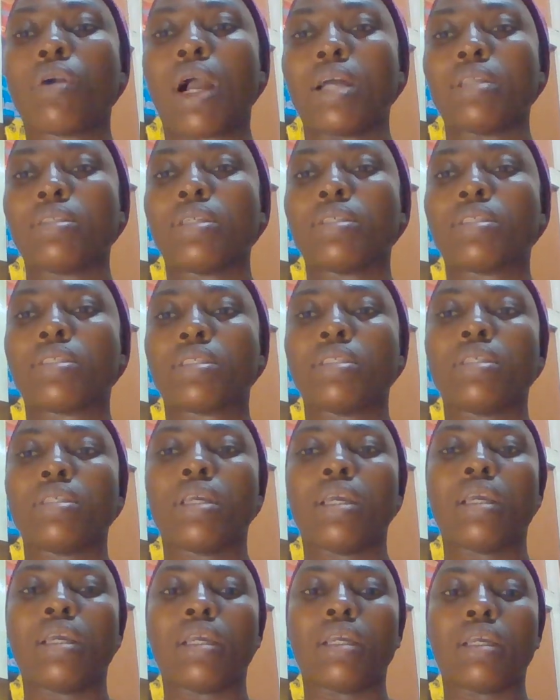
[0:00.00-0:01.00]
at
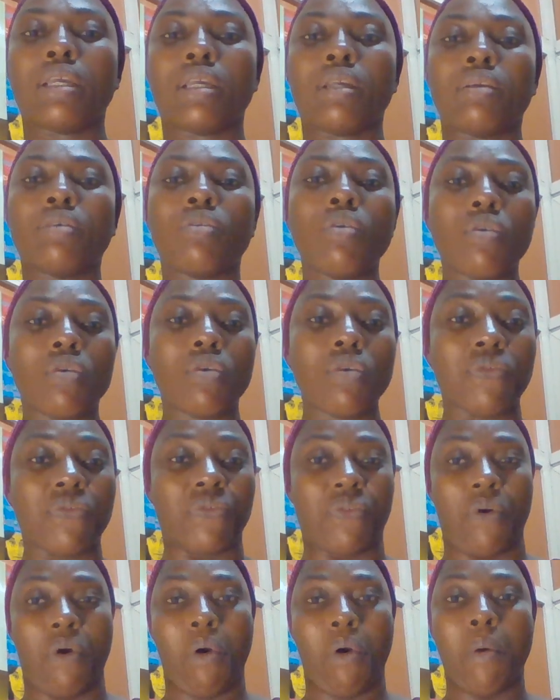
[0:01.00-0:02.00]
the Google
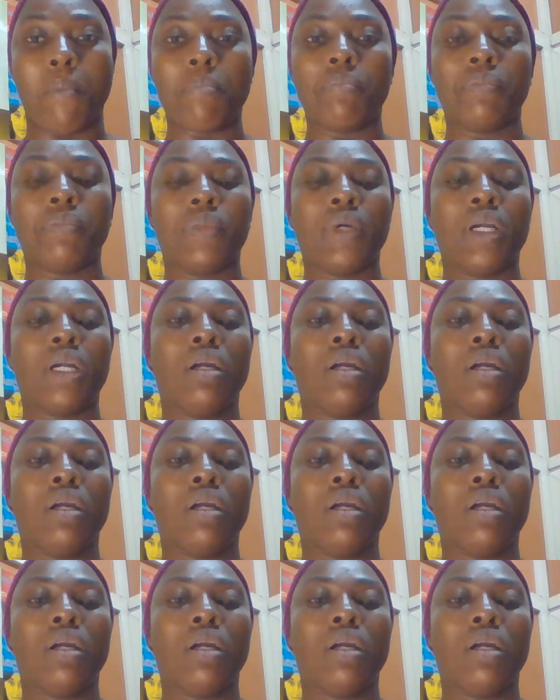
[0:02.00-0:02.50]
form